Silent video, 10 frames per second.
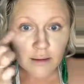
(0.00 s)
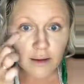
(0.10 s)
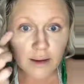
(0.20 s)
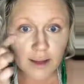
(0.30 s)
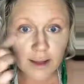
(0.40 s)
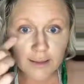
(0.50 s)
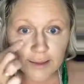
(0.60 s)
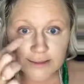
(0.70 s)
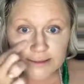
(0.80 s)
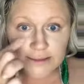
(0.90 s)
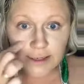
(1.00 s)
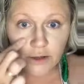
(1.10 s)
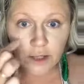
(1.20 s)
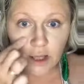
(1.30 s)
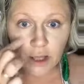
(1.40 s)
I like to layer
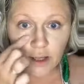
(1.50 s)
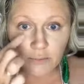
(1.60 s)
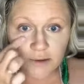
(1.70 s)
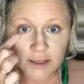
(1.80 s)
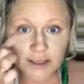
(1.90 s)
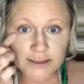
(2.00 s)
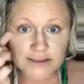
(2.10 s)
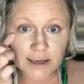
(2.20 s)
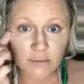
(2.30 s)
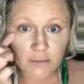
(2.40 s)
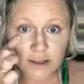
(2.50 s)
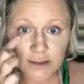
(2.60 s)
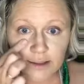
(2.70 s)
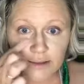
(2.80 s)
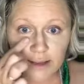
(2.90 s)
it on because I
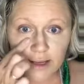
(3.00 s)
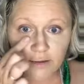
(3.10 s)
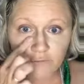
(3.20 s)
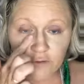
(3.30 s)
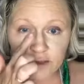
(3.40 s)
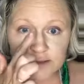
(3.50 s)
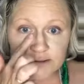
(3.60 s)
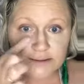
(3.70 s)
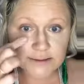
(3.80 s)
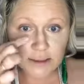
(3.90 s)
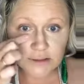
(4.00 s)
really like for this